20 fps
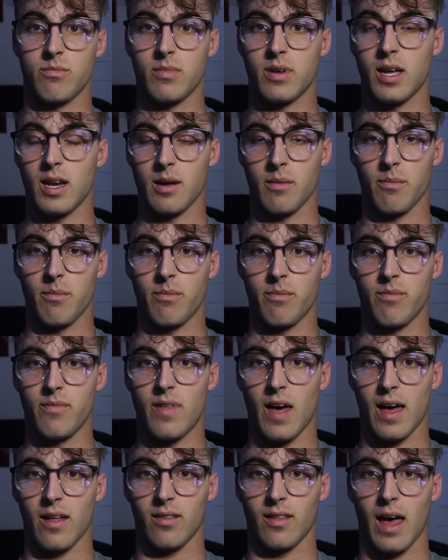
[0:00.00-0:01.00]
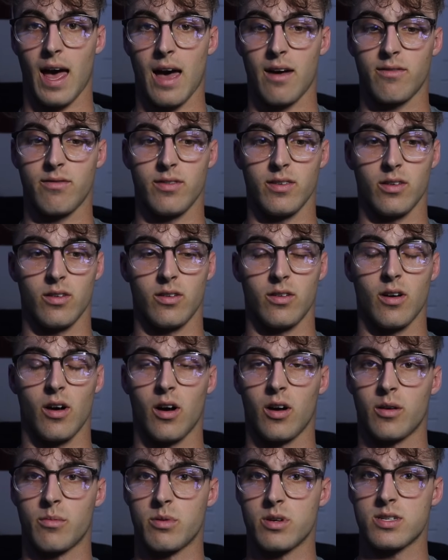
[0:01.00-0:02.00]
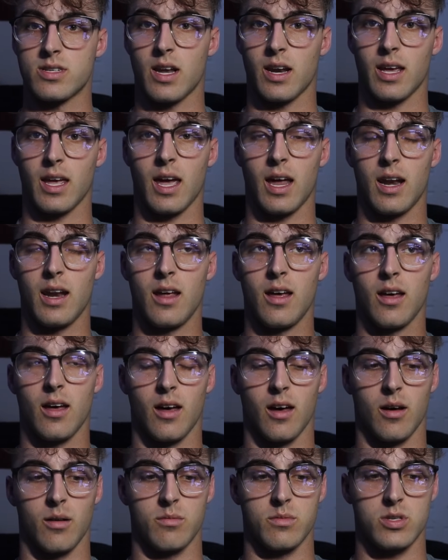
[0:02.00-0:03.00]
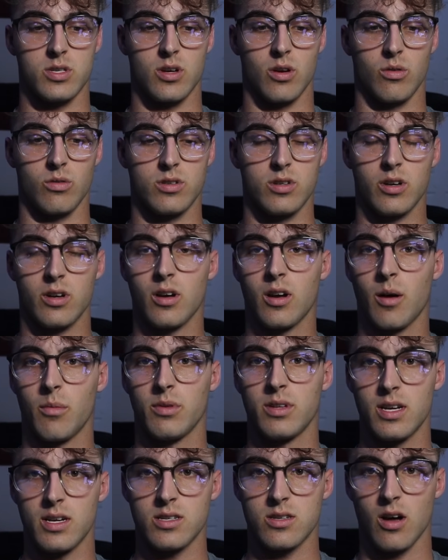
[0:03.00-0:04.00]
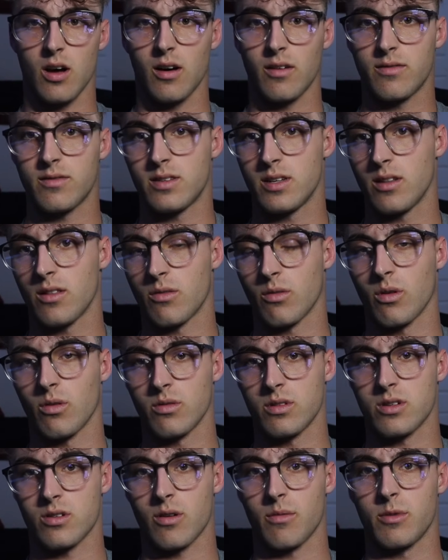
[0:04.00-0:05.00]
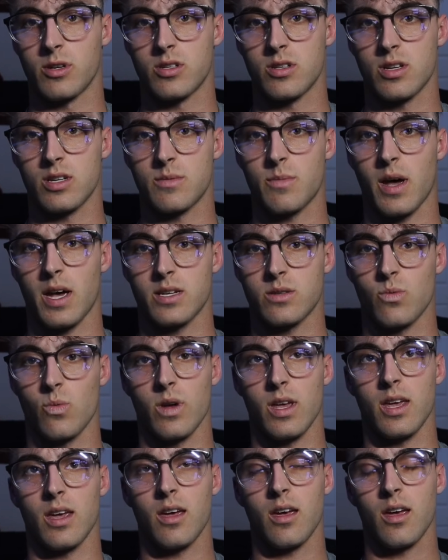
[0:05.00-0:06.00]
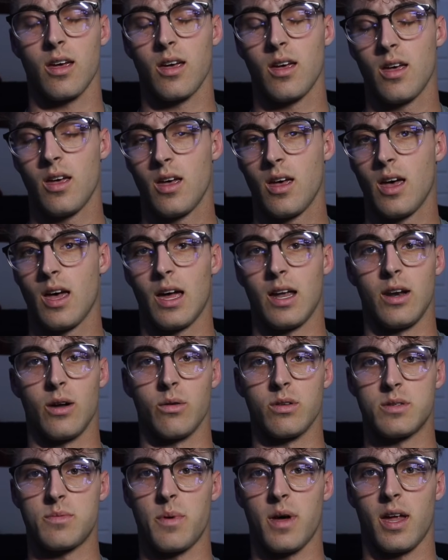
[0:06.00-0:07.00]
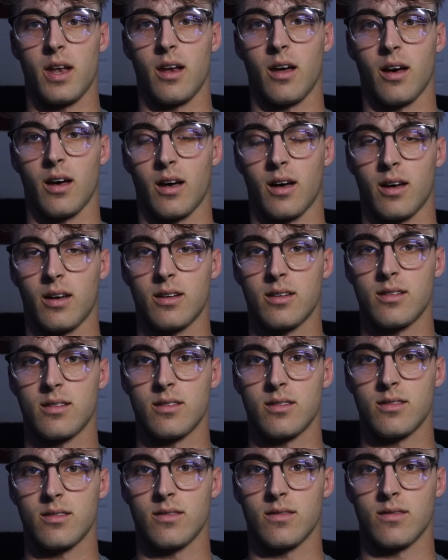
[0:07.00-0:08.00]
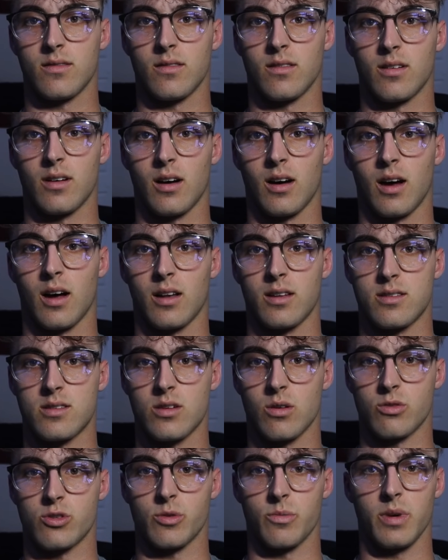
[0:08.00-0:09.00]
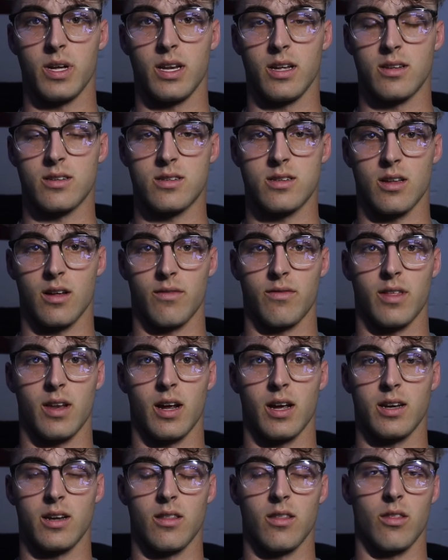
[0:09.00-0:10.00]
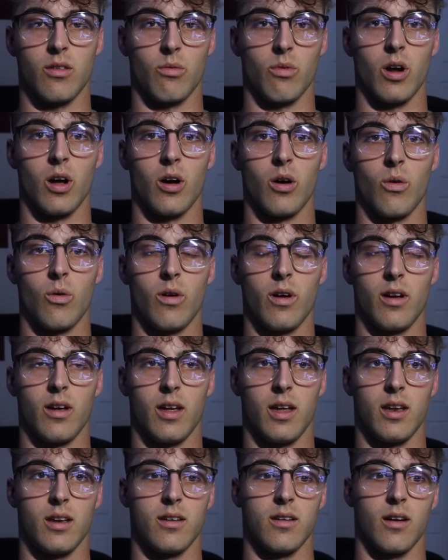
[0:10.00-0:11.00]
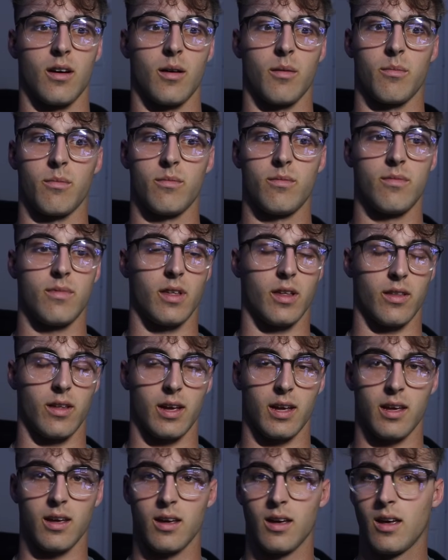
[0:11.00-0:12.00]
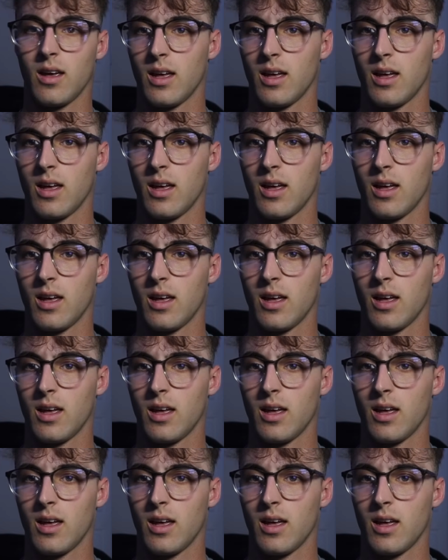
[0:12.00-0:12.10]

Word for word: getting that lat feeling 100% again. Um, so took a couple days off, didn't throw in scrimmage this past week. I know it's been uh, on social media and stuff that I didn't throw and um, that like